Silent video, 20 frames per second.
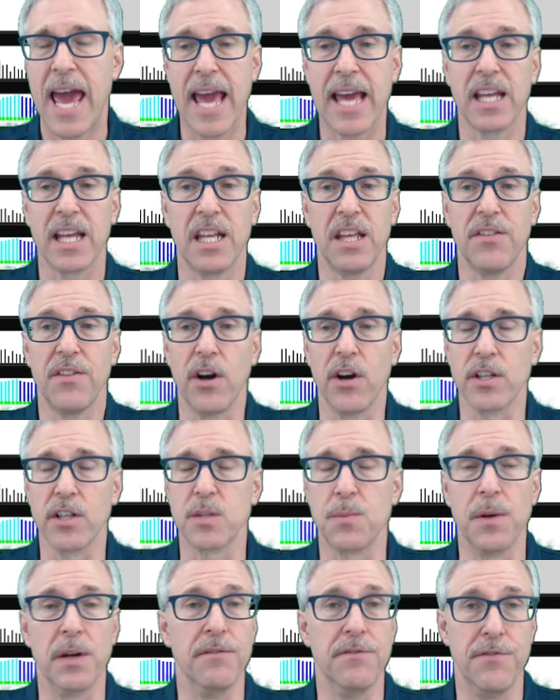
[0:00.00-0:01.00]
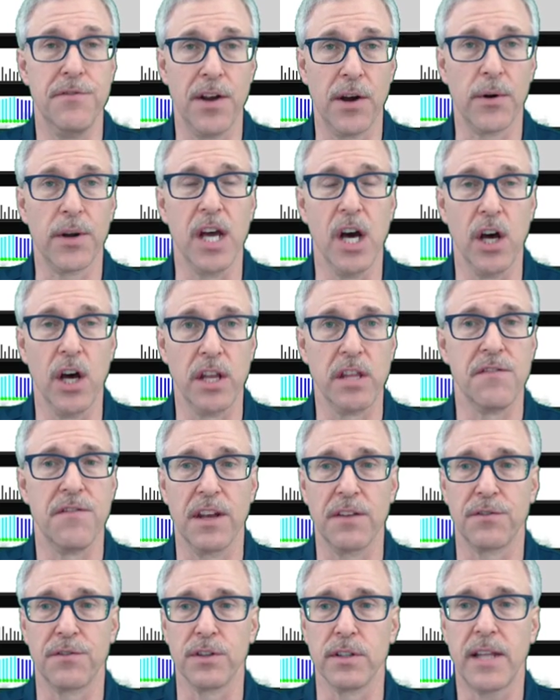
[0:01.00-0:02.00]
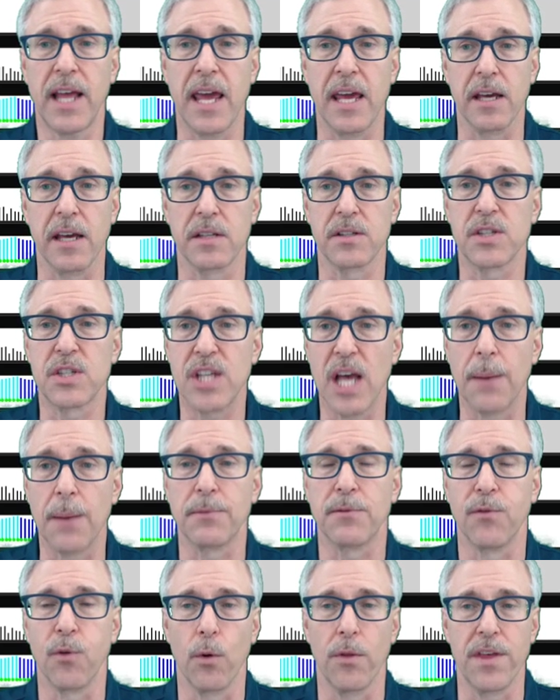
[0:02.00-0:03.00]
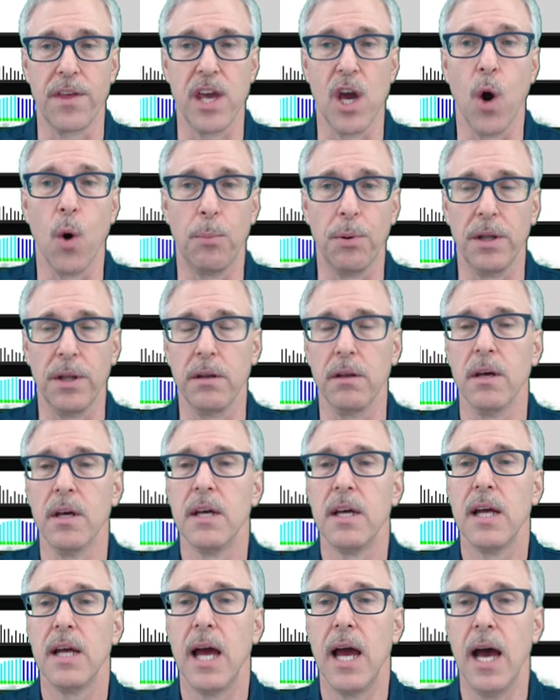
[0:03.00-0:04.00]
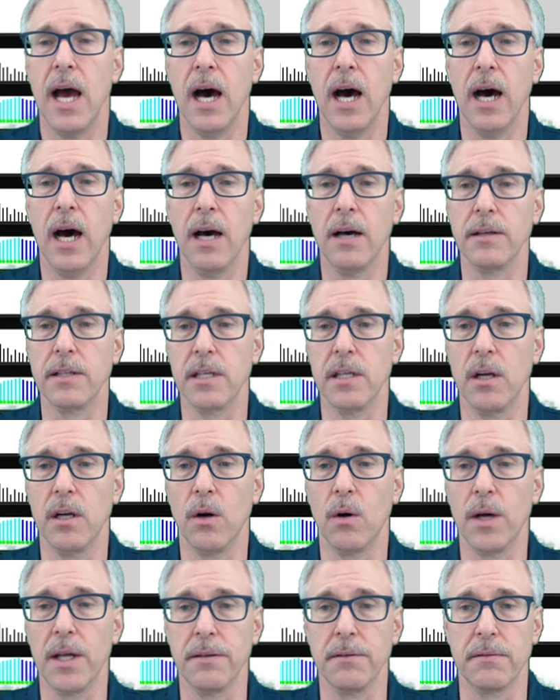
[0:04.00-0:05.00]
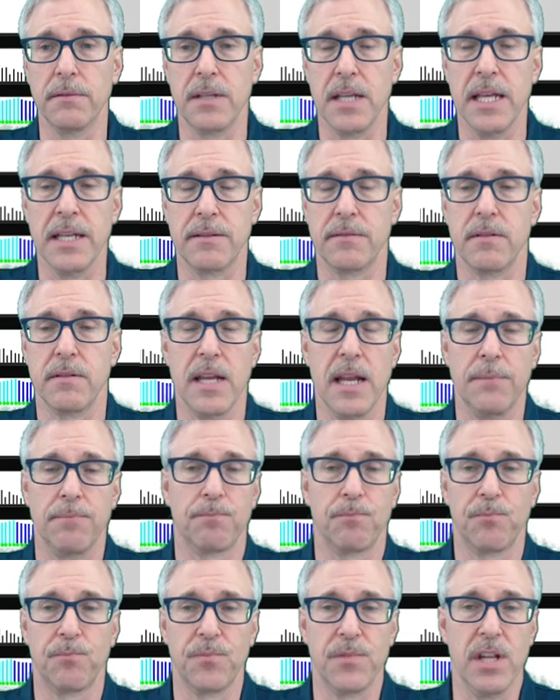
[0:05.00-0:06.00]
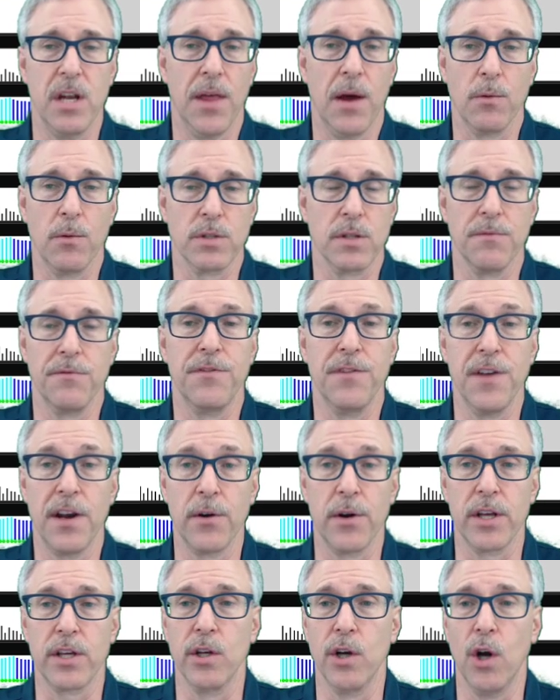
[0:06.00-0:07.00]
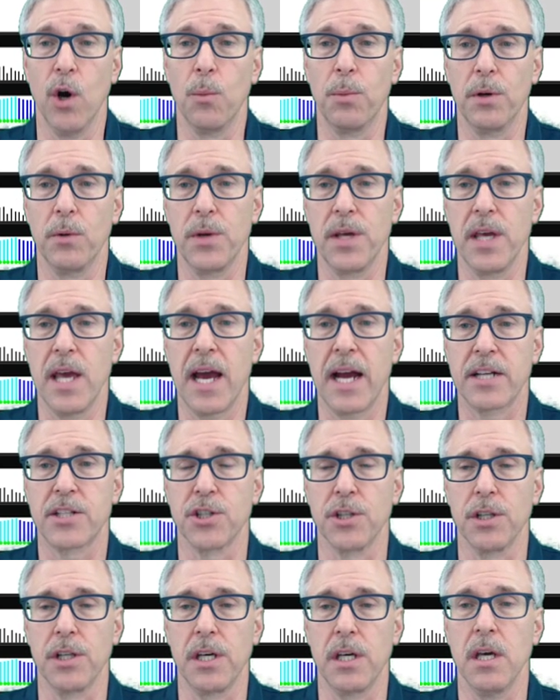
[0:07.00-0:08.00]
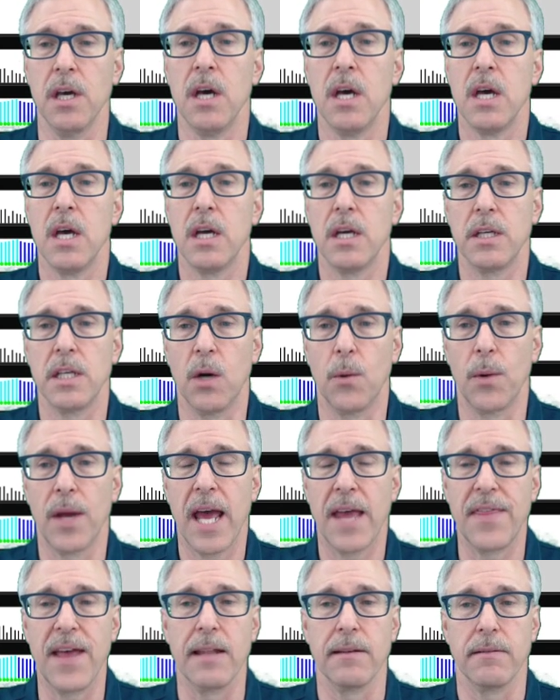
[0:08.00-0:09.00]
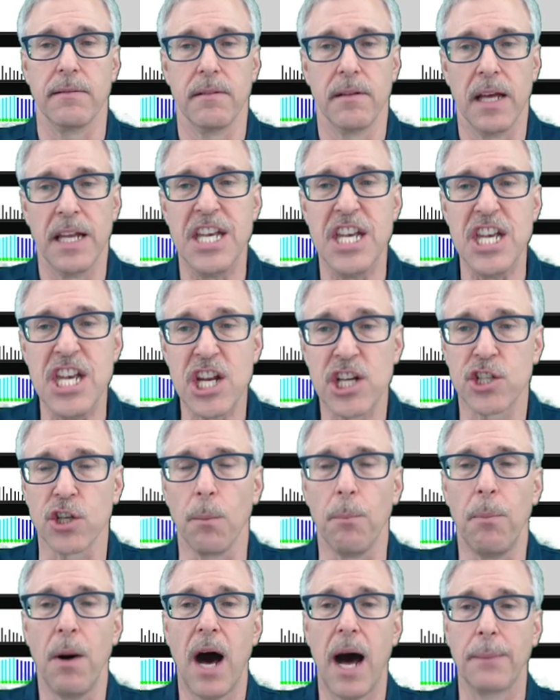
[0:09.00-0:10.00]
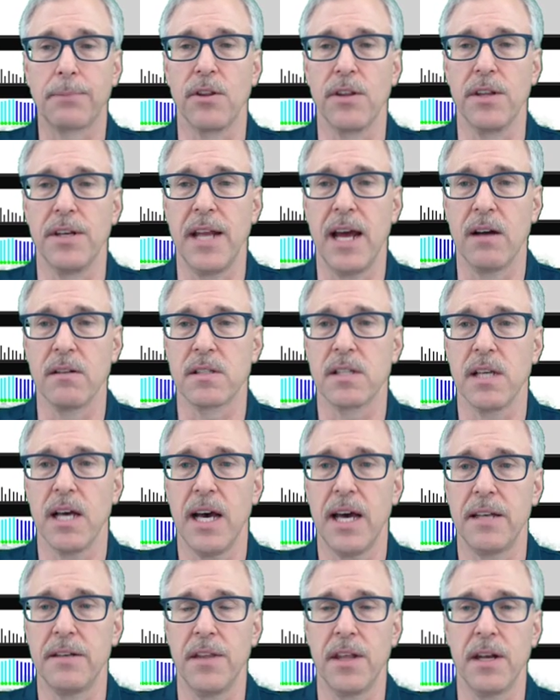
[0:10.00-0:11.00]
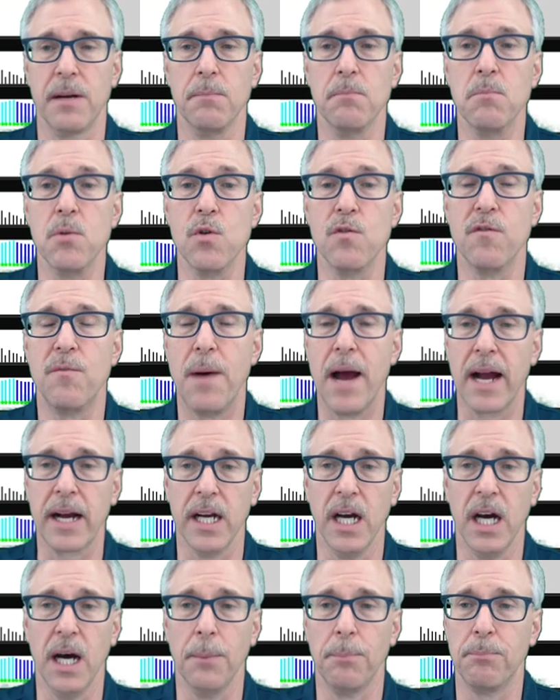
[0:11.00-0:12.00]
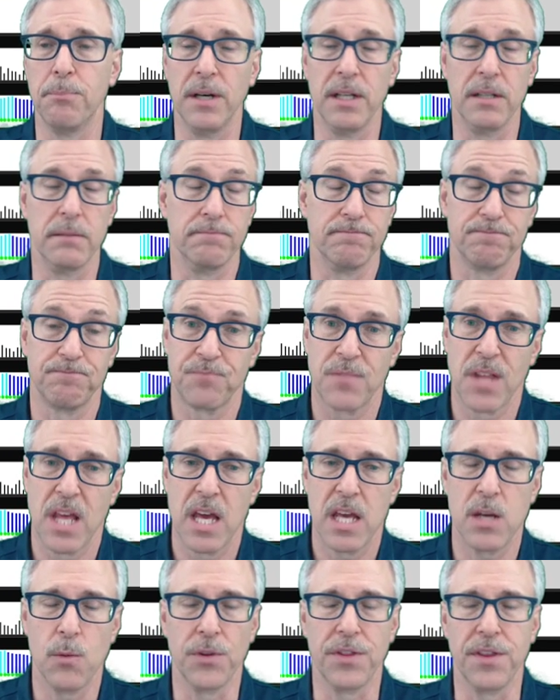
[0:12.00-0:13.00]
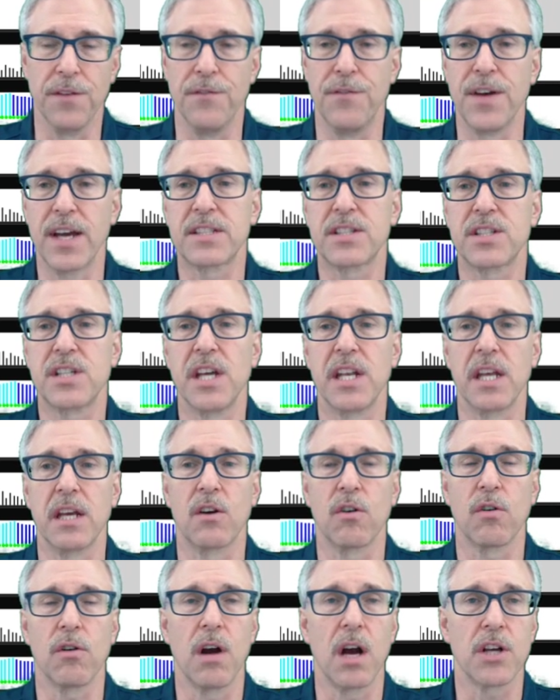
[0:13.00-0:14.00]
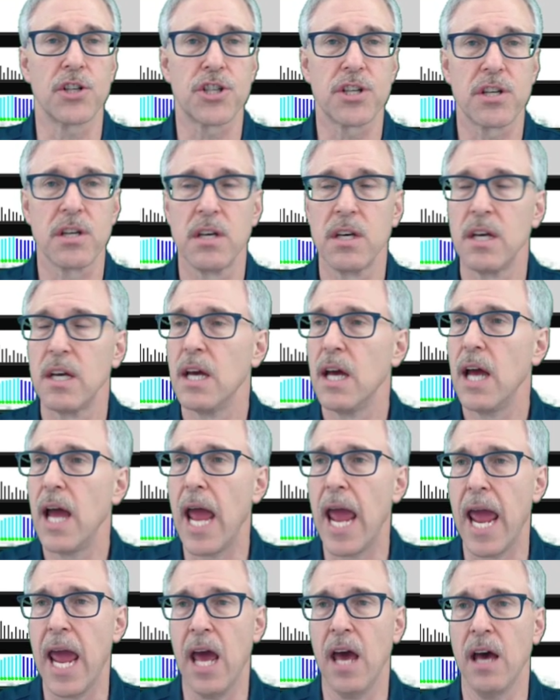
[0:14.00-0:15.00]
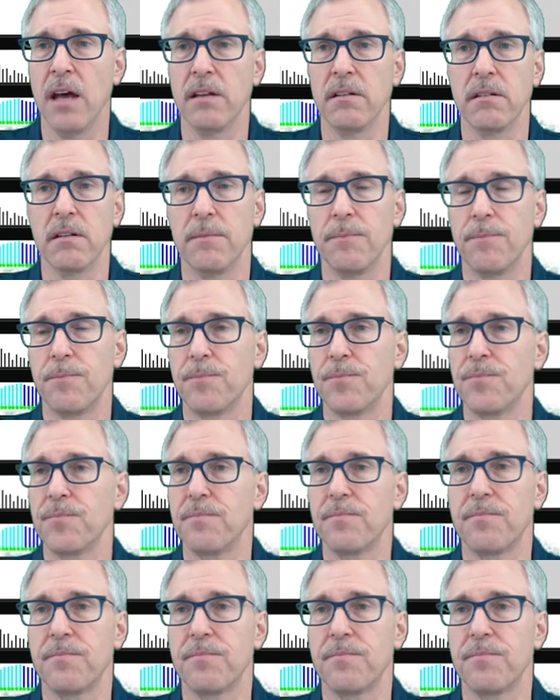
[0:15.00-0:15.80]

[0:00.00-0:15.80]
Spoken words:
hanging in there. It's been a very uneventful day, except for the open, and that was a very good open. We actually, we had that initial pop to the downside and then a move back up, but with the VIX getting crushed and